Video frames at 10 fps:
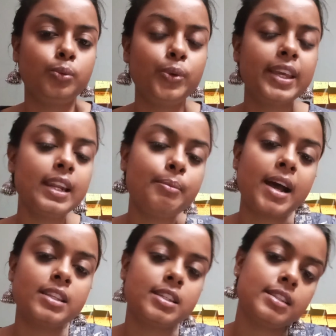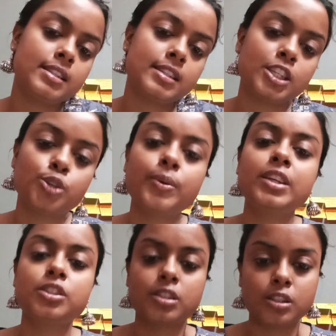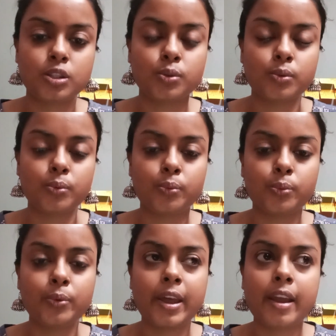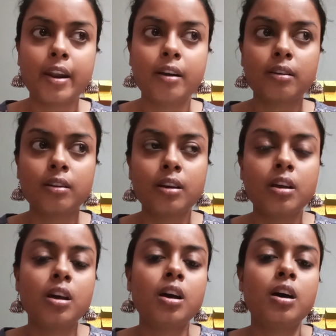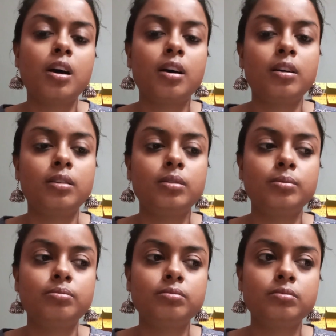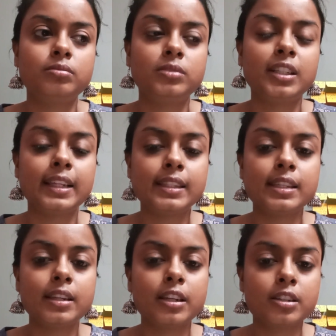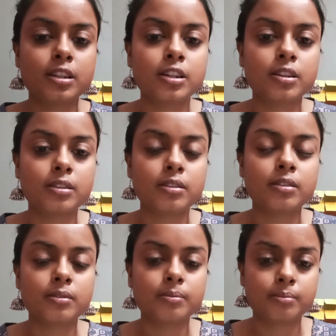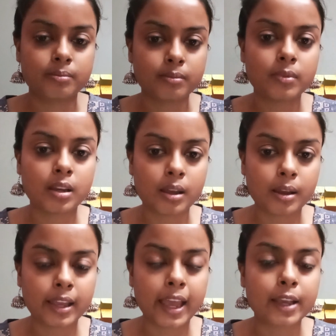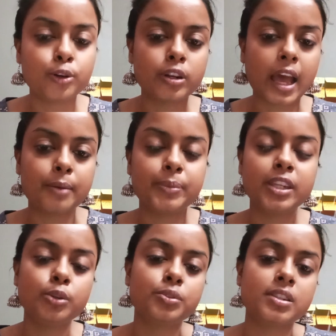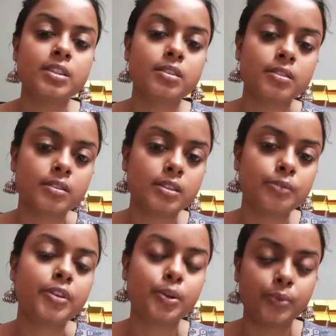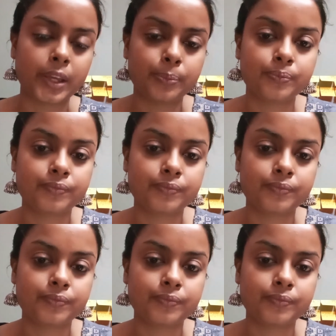we can imagine situations where the designator could have been used in different way.